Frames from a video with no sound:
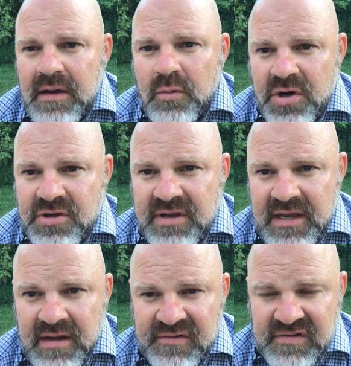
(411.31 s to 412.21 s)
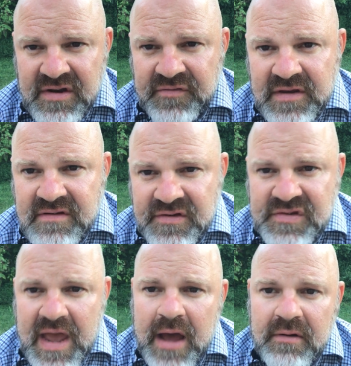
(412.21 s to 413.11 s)
where you'll get a significant
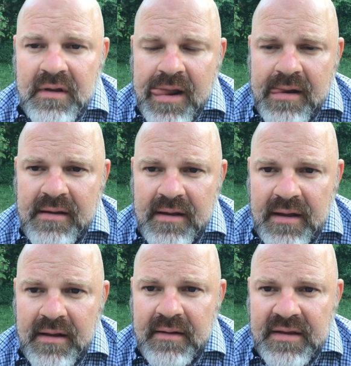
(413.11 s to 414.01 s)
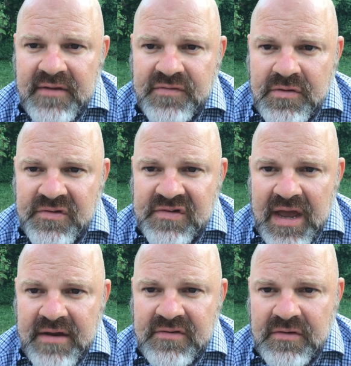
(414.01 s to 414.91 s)
discount if you
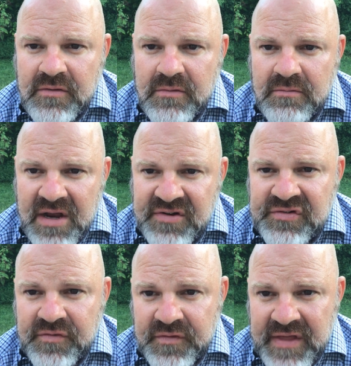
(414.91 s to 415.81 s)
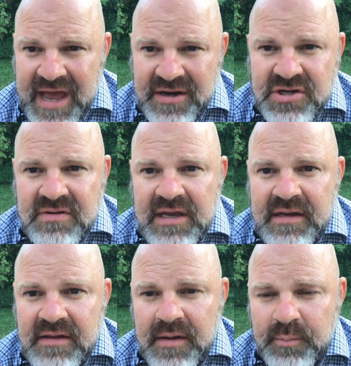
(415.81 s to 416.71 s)
decide to register for that, and you
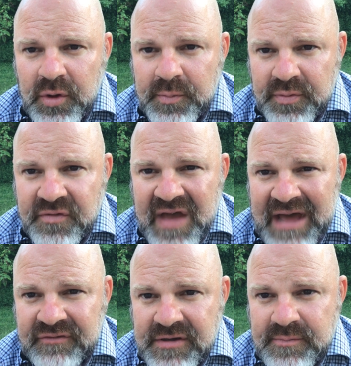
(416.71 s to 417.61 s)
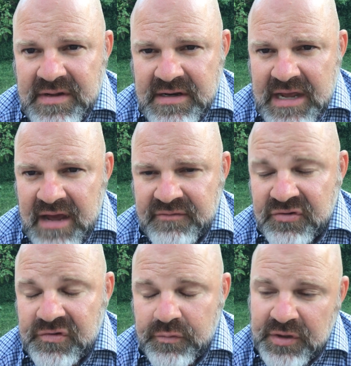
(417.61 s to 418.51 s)
get a Bulletproof Athlete PDF,
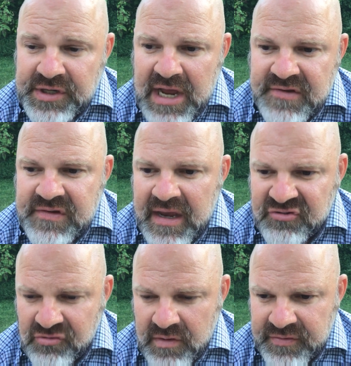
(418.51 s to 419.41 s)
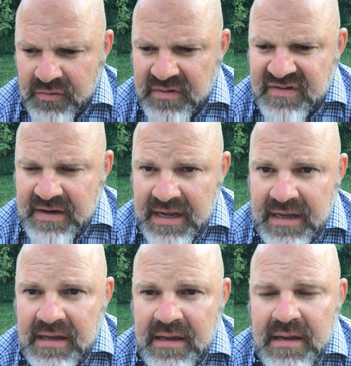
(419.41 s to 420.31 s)
which is really nice. I actually went through it today.